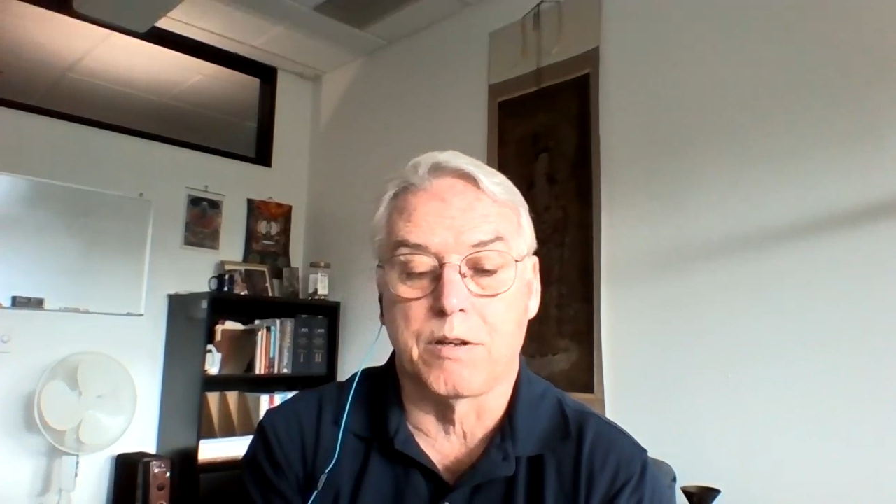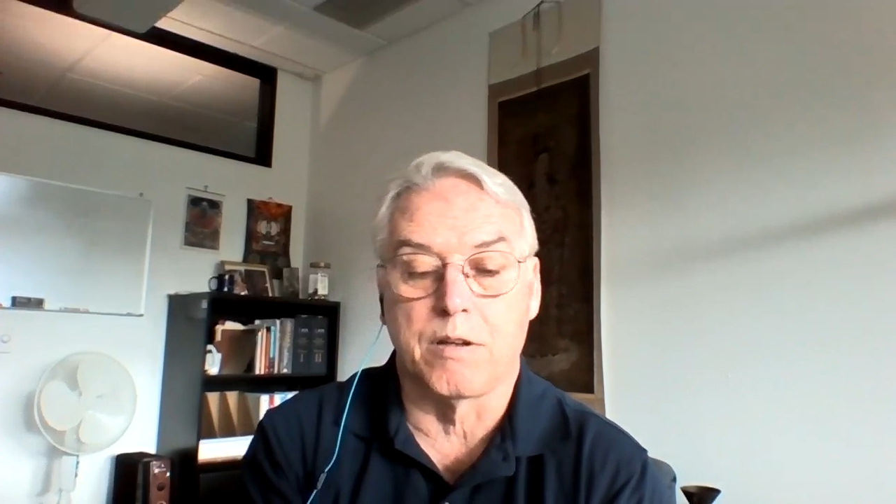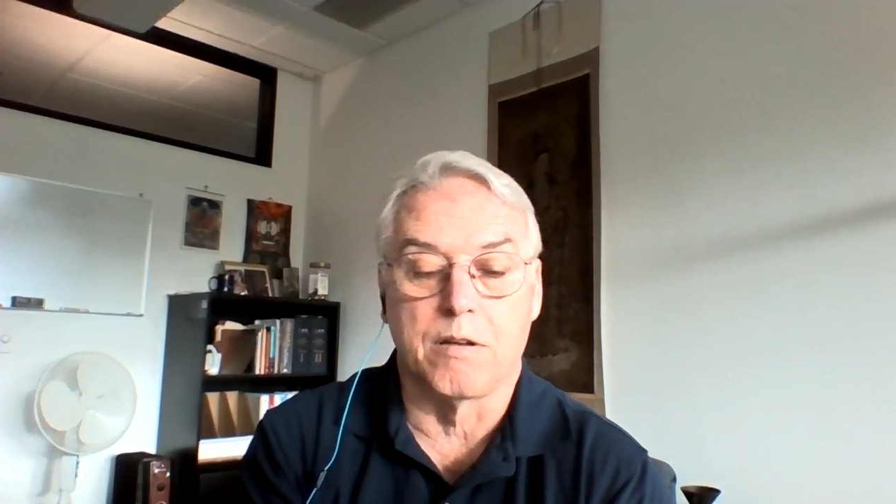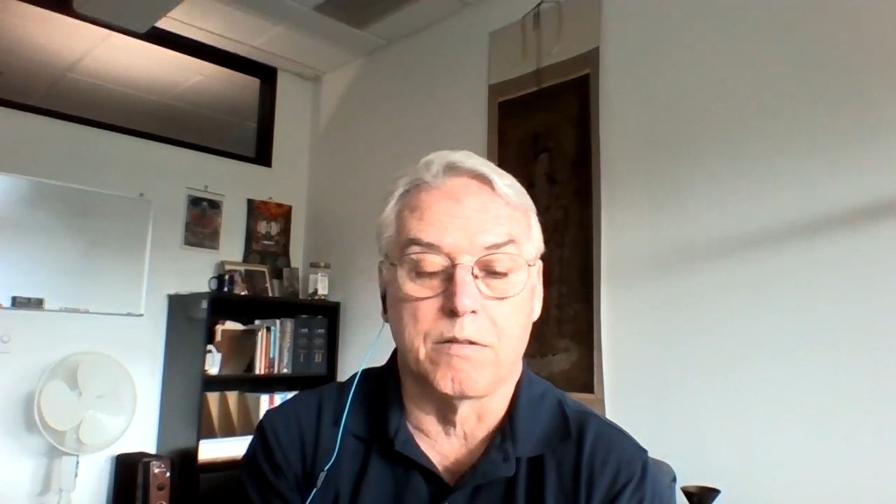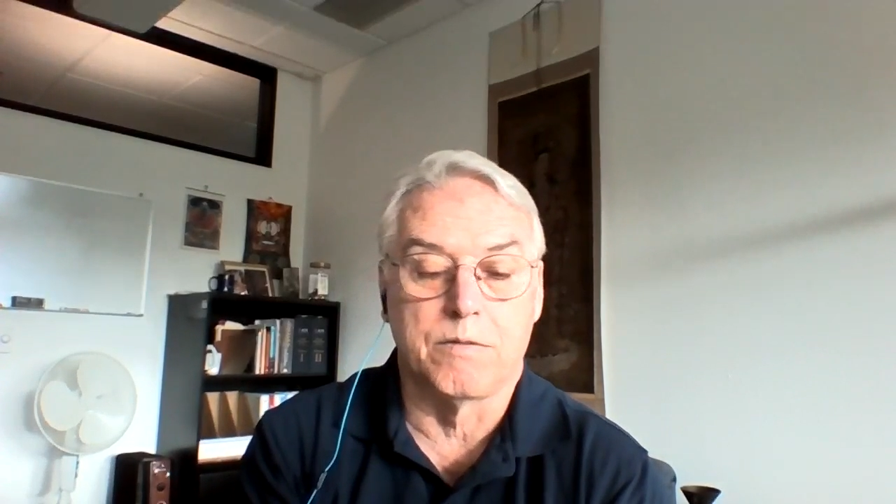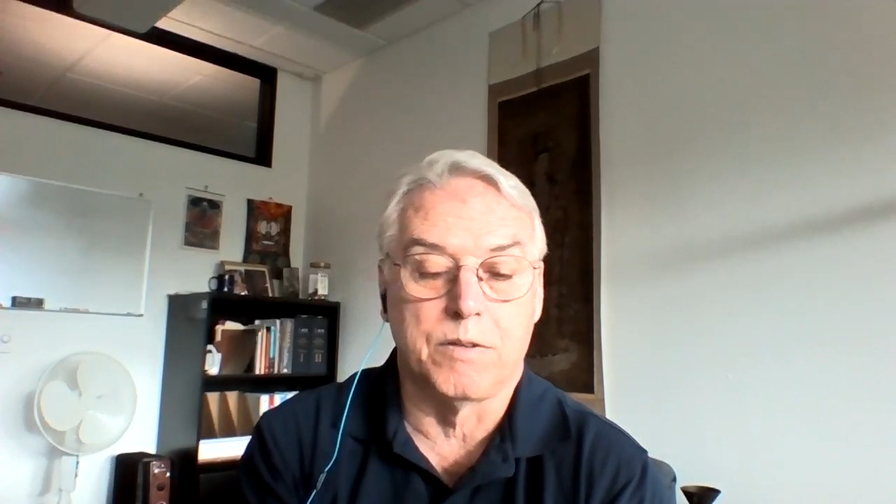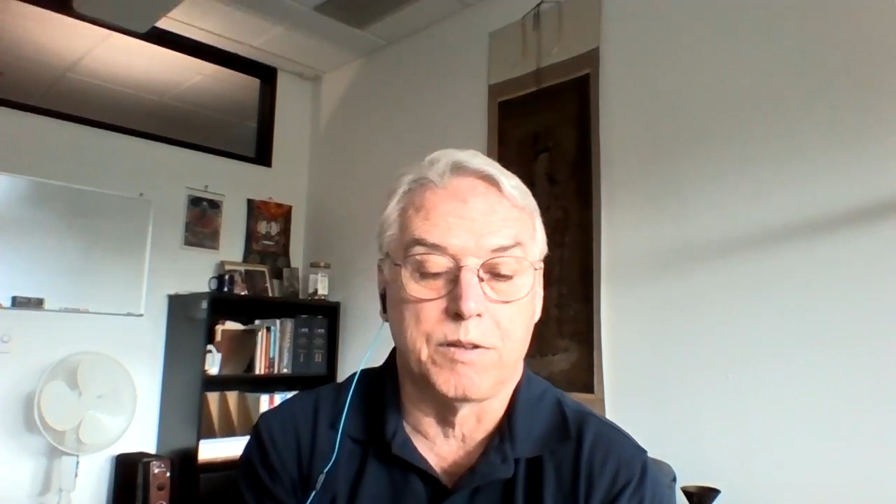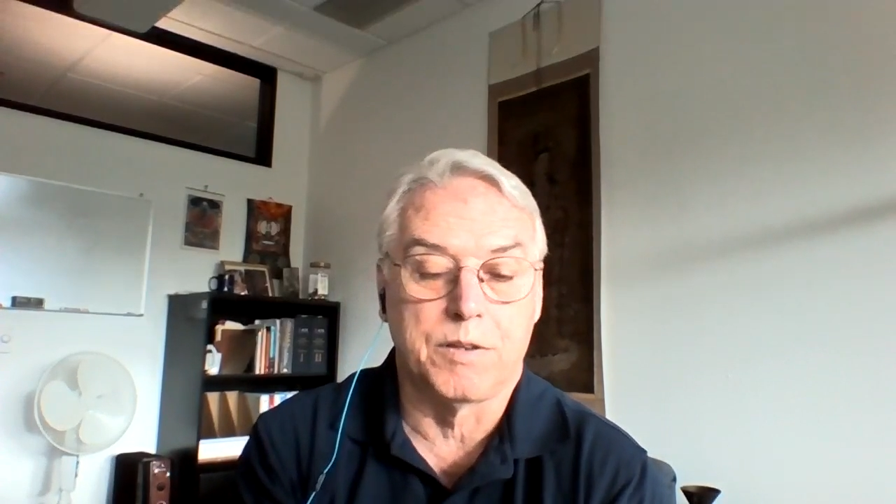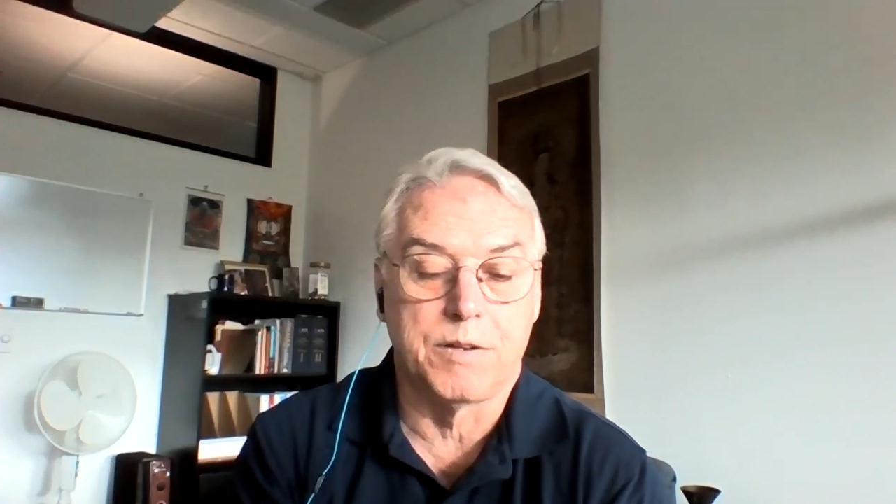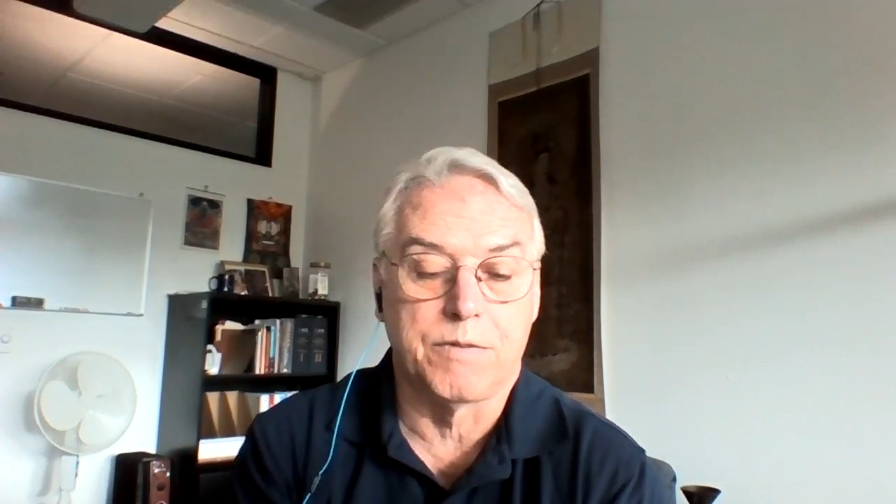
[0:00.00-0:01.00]

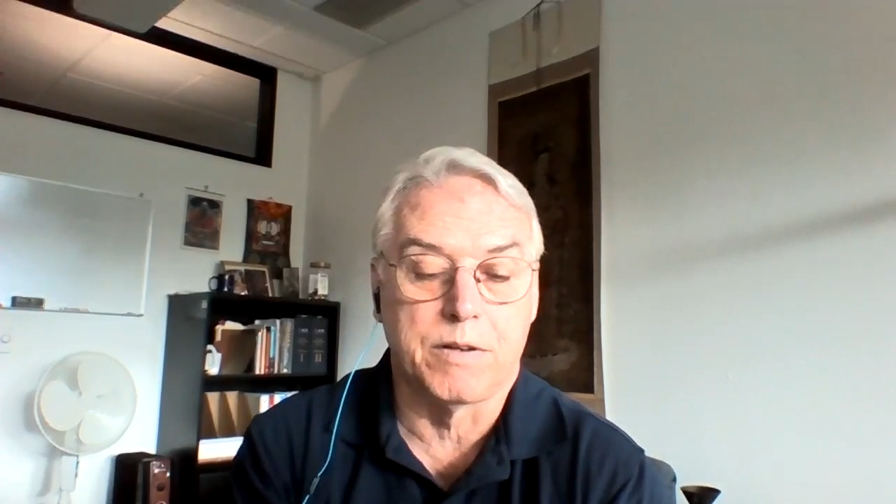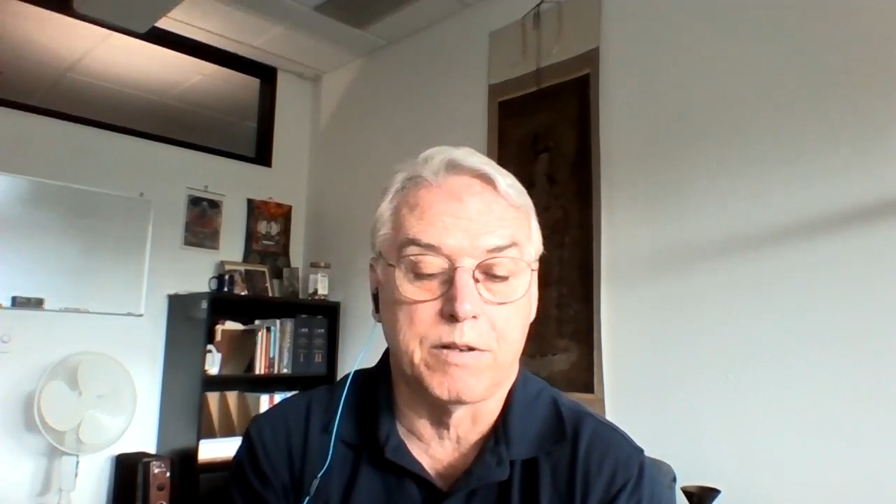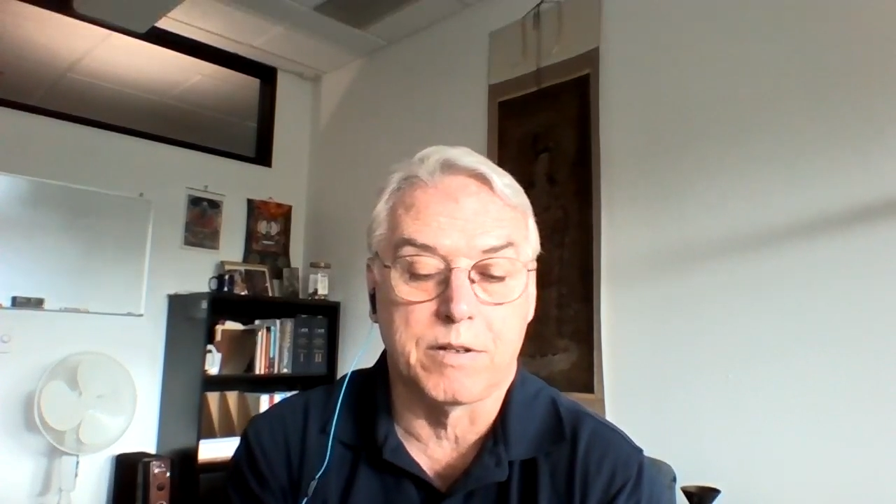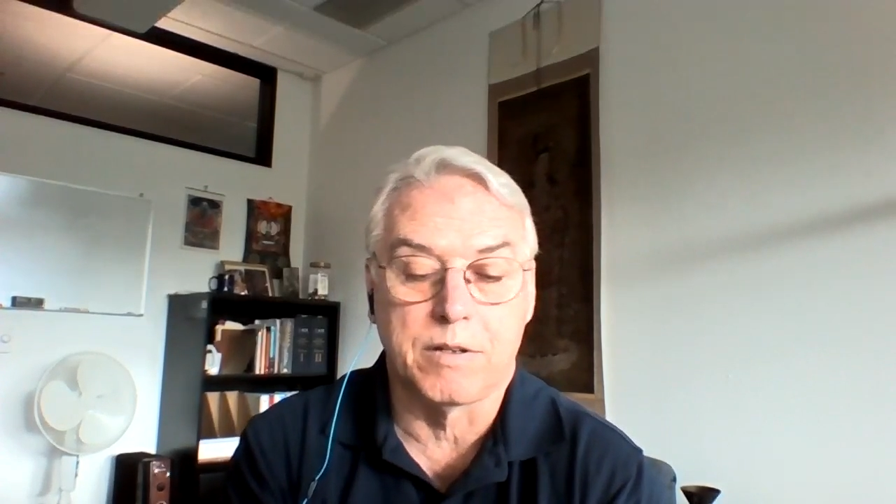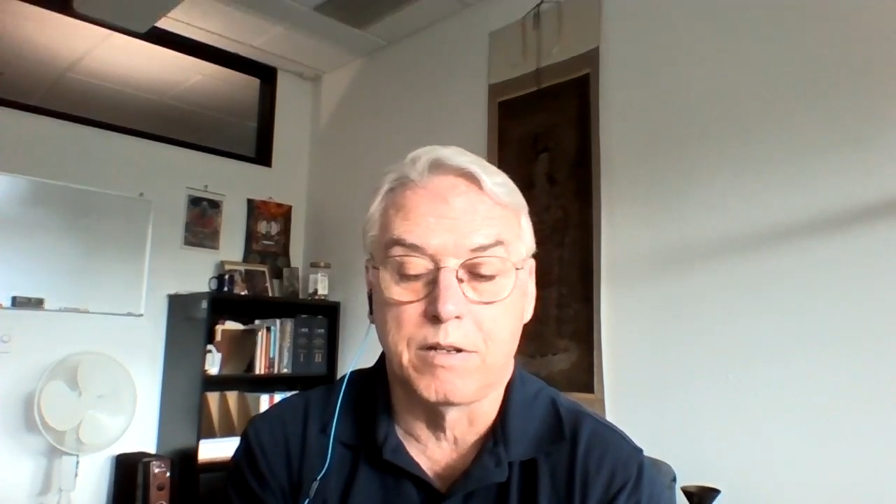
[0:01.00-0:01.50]
of the different